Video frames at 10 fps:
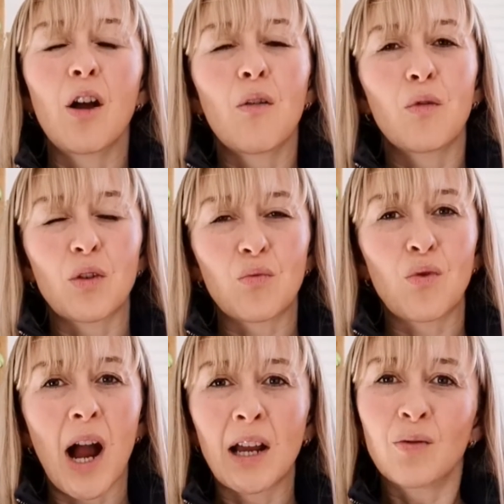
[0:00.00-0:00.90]
for the
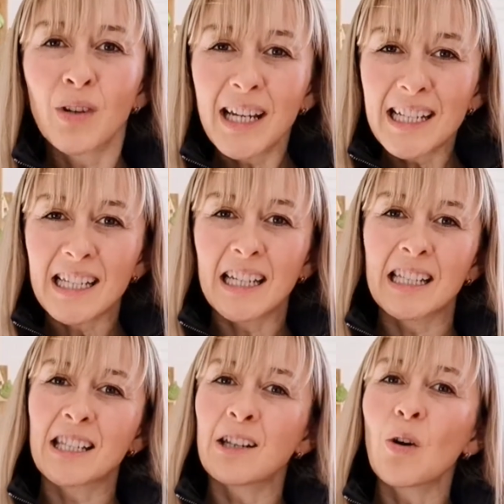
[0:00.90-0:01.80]
right
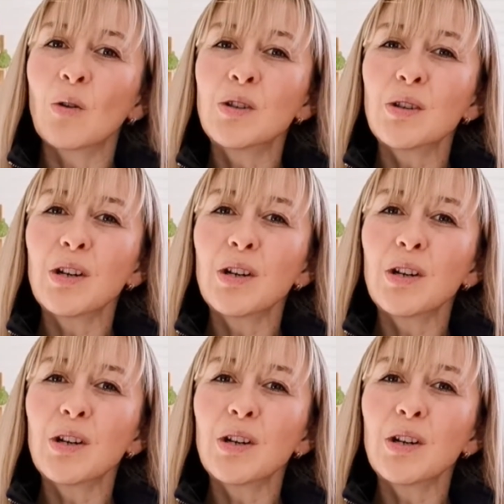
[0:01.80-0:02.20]
reasons and also